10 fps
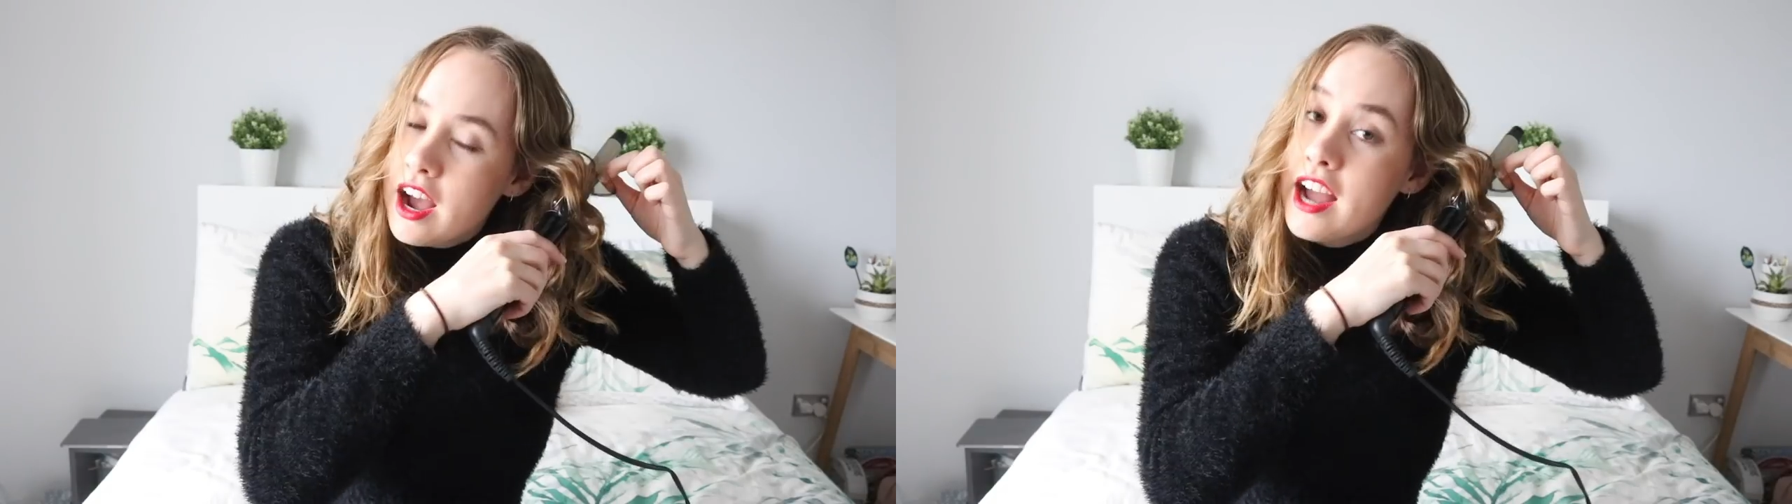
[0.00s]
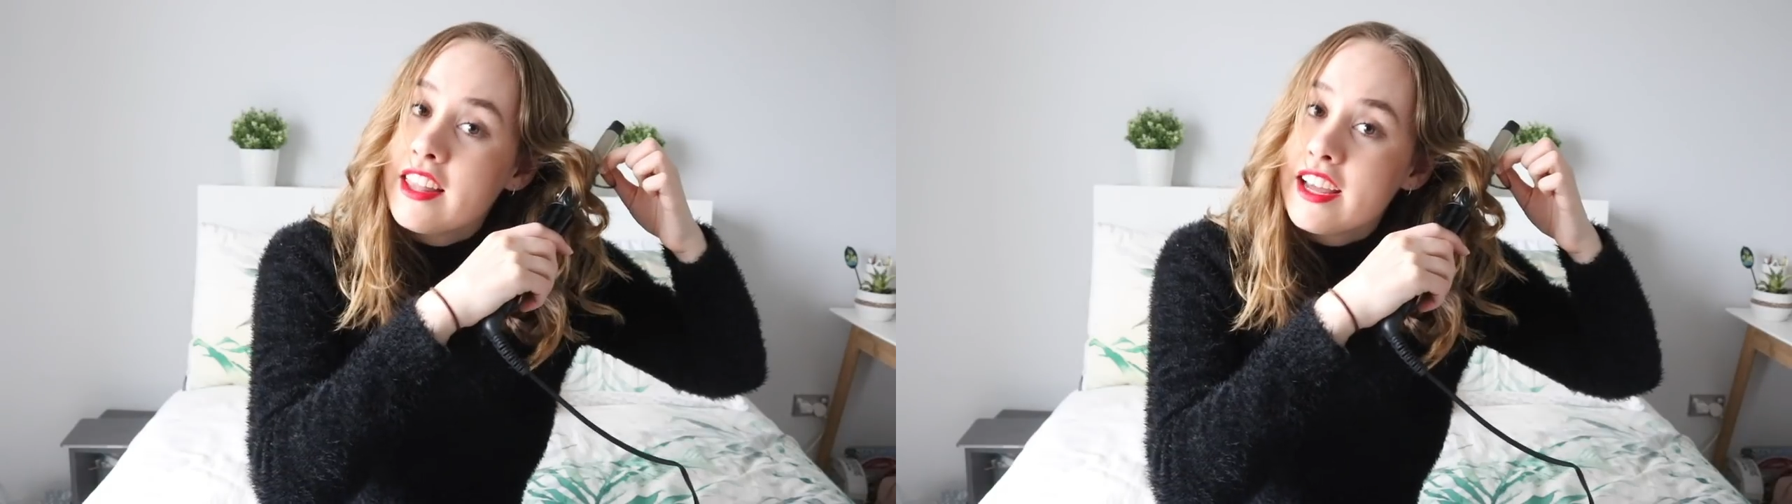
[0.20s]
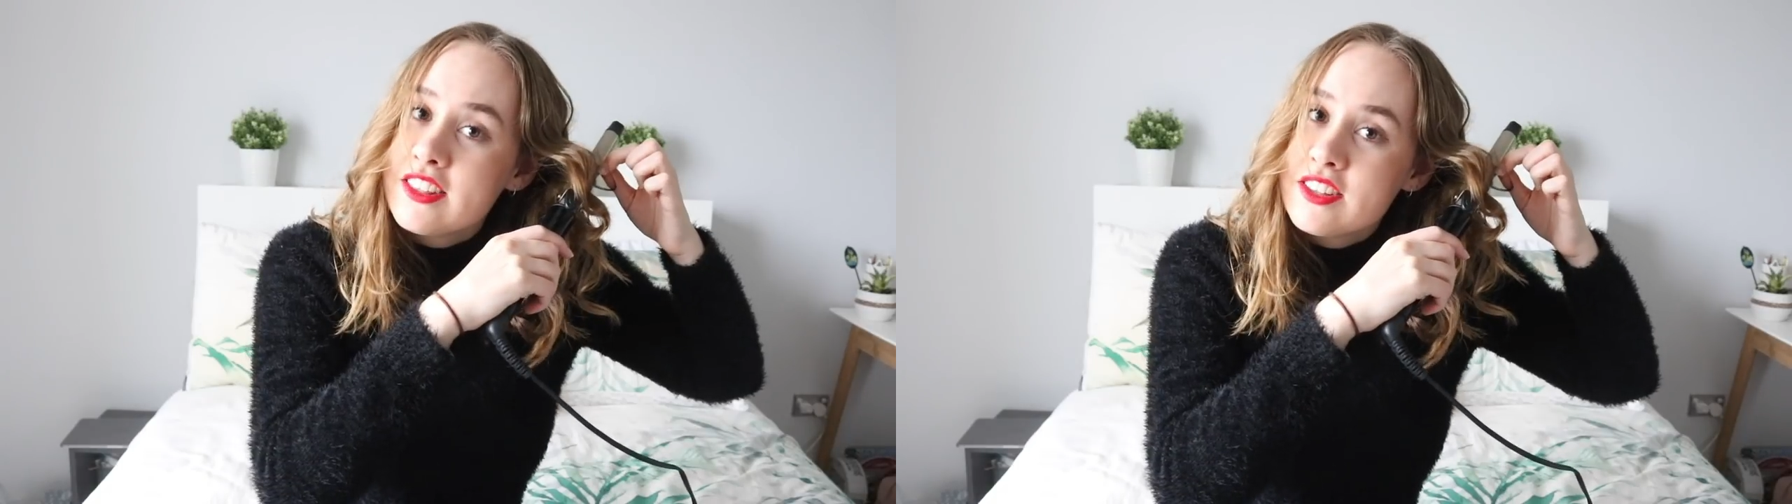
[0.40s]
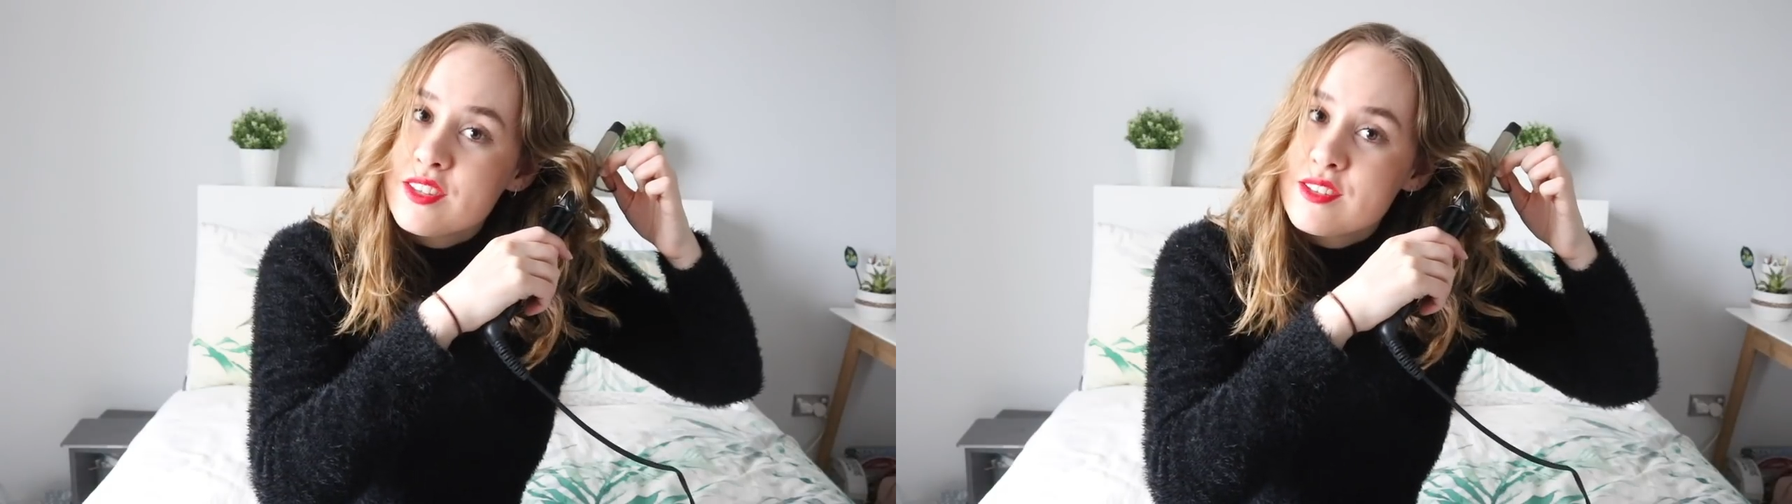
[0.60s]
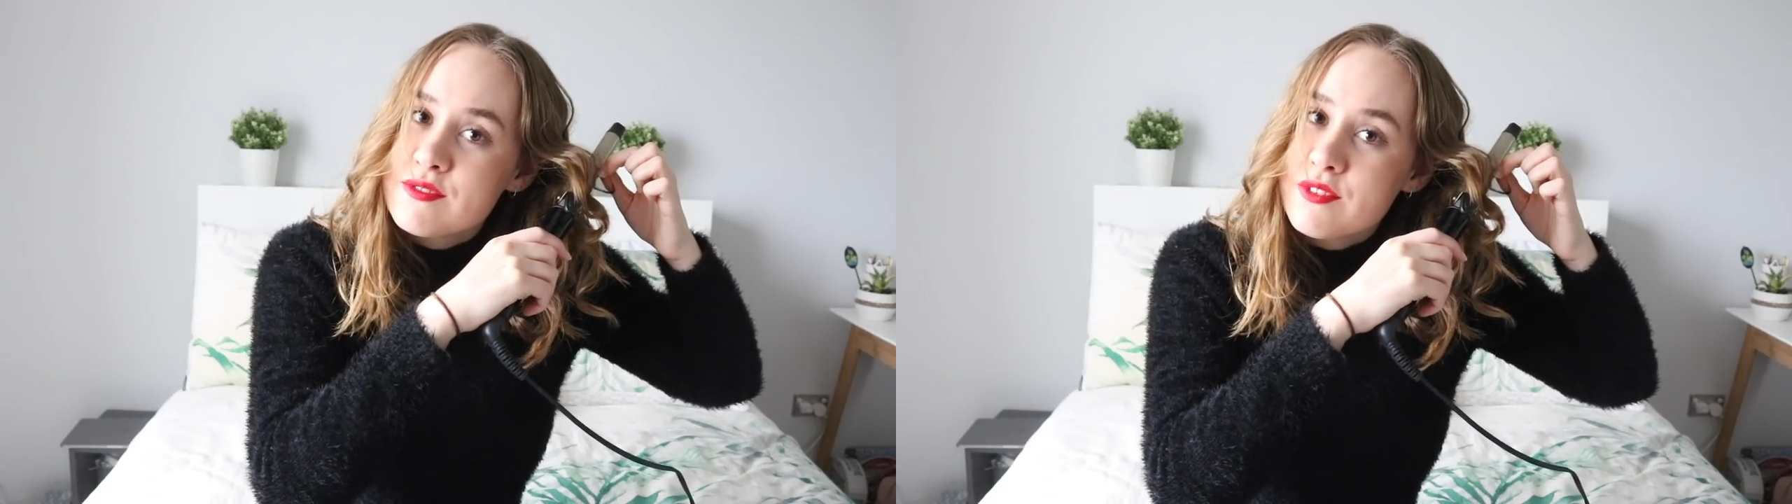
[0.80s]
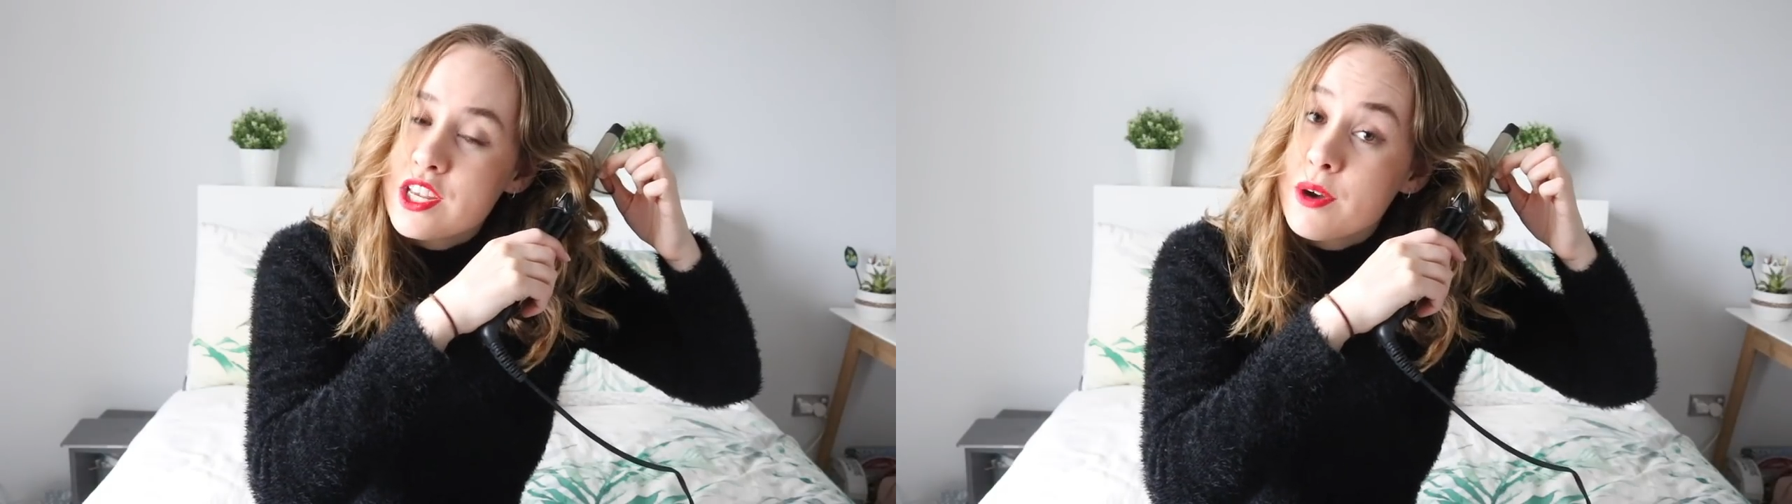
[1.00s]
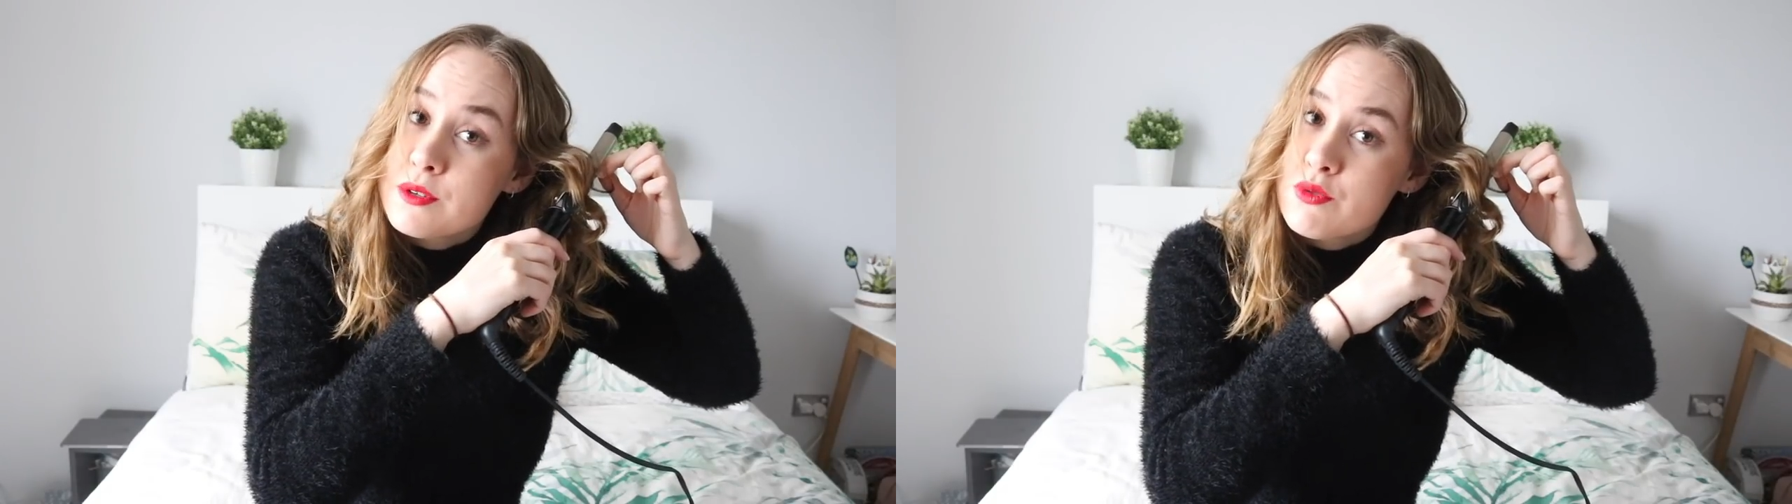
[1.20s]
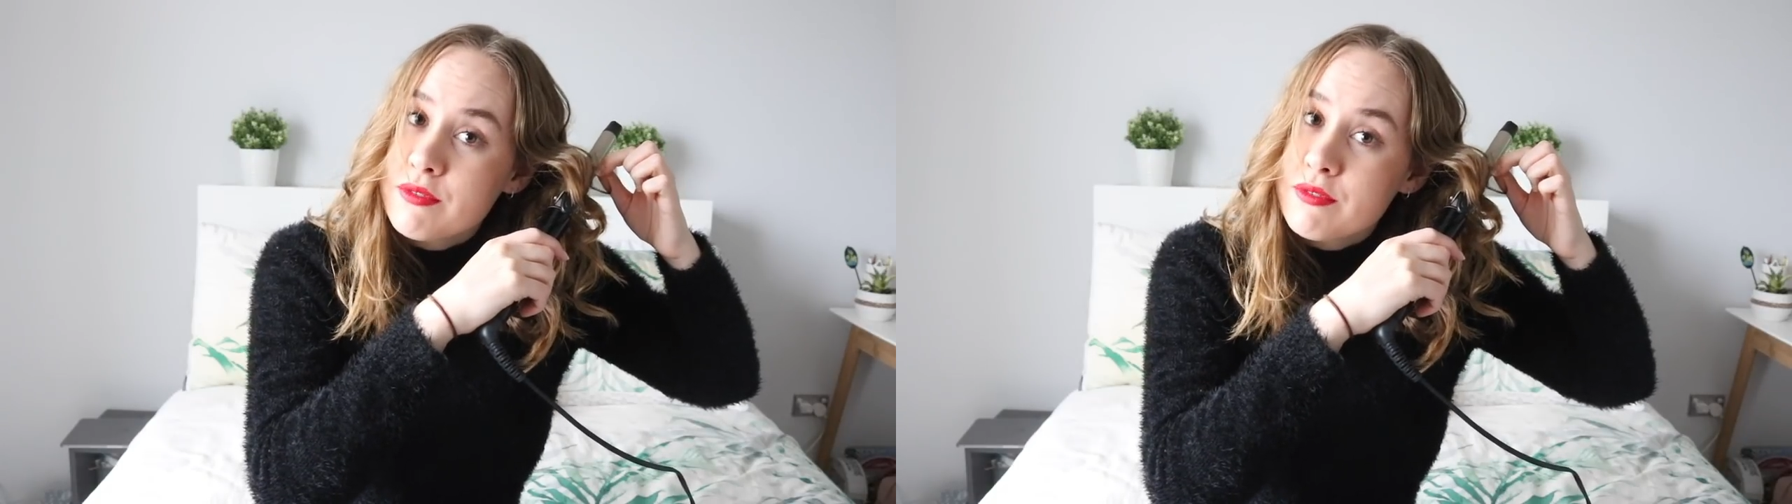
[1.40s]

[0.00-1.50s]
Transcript: I like that this video is